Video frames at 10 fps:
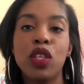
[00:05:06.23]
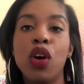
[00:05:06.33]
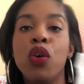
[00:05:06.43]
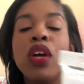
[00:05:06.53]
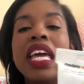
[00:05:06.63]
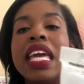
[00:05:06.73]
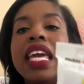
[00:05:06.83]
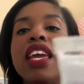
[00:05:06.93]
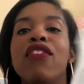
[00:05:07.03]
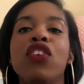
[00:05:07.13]
So
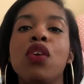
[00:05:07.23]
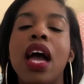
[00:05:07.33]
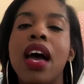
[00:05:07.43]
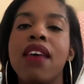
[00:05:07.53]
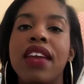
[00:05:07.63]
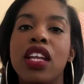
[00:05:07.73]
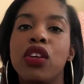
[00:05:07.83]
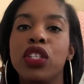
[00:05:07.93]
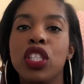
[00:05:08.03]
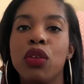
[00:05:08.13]
if you have a
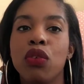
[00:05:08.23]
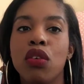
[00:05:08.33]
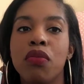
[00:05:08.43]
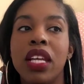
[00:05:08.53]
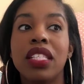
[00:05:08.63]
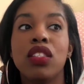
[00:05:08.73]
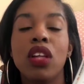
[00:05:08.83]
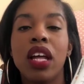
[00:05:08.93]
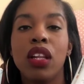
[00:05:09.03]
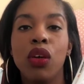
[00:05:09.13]
nursing room that's
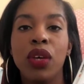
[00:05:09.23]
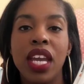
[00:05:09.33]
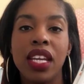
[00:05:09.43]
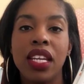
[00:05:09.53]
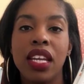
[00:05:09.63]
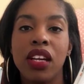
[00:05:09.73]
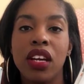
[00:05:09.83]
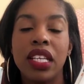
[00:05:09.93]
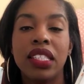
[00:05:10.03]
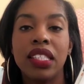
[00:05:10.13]
not located near
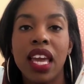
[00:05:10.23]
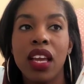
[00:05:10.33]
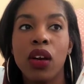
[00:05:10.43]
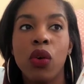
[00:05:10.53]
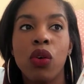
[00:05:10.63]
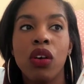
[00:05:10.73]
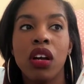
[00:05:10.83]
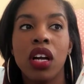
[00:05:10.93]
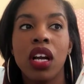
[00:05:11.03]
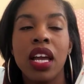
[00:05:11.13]
a sink
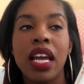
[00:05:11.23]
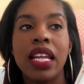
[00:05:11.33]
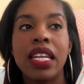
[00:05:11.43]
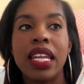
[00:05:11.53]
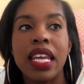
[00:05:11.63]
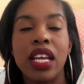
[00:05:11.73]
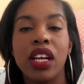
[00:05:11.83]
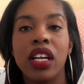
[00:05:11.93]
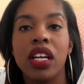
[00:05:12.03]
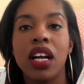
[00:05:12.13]
or
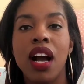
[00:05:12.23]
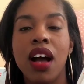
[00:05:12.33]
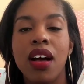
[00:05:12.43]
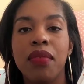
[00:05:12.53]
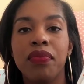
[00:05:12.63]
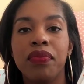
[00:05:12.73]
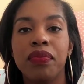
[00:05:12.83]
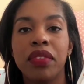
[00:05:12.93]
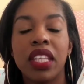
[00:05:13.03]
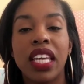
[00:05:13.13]
near
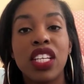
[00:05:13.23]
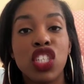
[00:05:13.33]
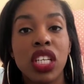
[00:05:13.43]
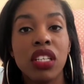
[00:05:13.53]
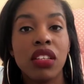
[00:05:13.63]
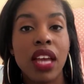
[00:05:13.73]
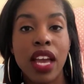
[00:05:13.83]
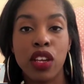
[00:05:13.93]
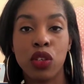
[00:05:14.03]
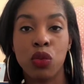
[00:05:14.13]
the kitchen
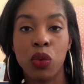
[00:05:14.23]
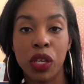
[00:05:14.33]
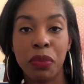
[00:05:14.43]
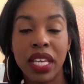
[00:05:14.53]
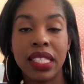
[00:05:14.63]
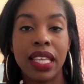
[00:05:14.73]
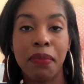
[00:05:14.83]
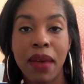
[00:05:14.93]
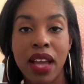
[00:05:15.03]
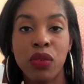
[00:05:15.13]
at your workplace like
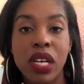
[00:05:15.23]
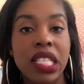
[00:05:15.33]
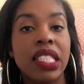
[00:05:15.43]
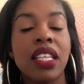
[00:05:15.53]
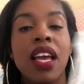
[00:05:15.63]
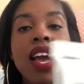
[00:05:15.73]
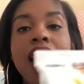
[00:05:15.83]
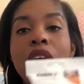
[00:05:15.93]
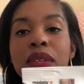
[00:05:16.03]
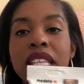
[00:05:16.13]
mine was,
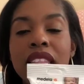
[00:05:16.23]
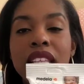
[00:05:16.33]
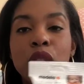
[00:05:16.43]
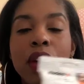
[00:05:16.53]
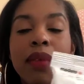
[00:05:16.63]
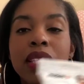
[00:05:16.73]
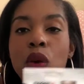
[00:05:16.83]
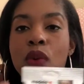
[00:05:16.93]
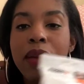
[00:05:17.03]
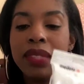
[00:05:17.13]
I would take these wipes
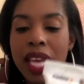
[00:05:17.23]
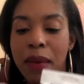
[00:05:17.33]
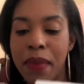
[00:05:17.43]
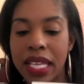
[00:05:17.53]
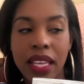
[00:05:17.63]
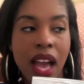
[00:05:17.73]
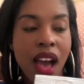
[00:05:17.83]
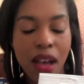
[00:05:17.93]
and wipe down my